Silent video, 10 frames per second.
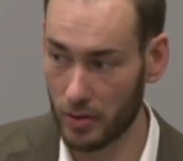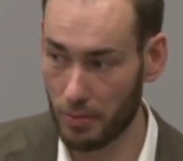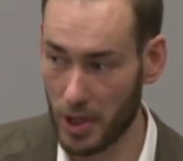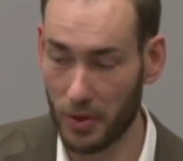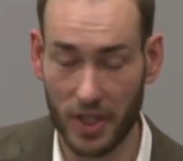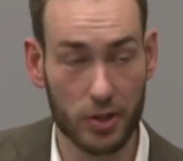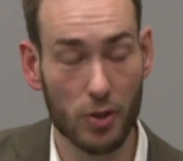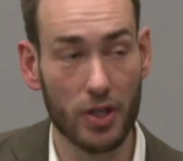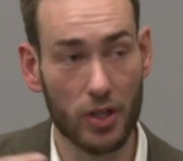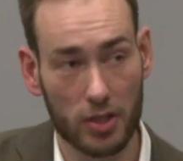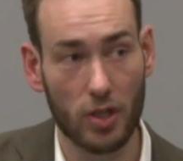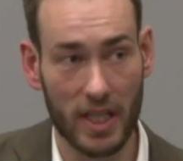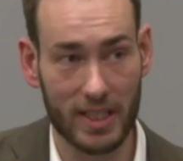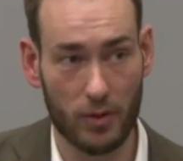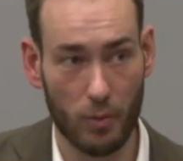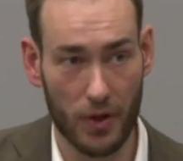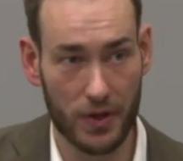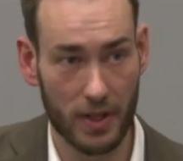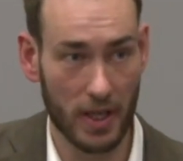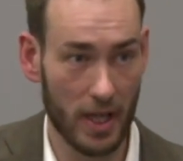people that you are not connected
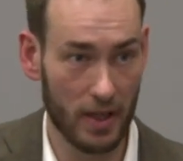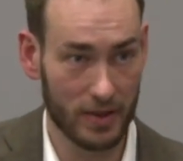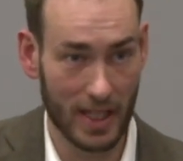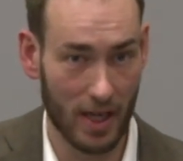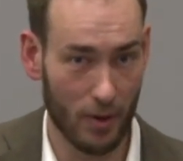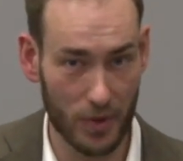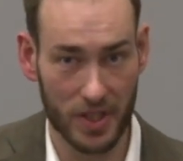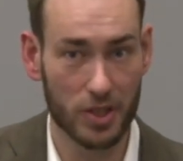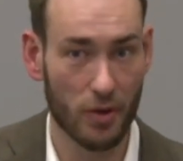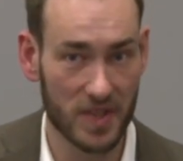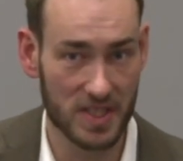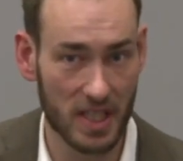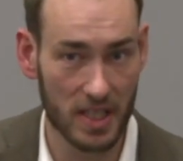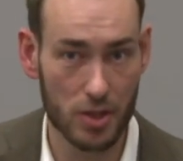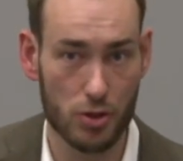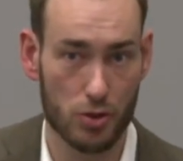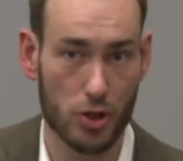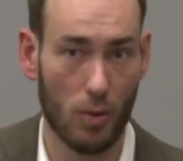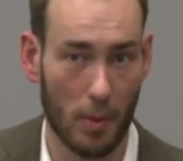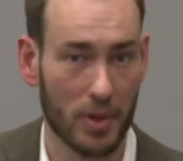with that are within your vicinity should
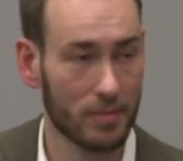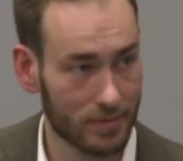show up.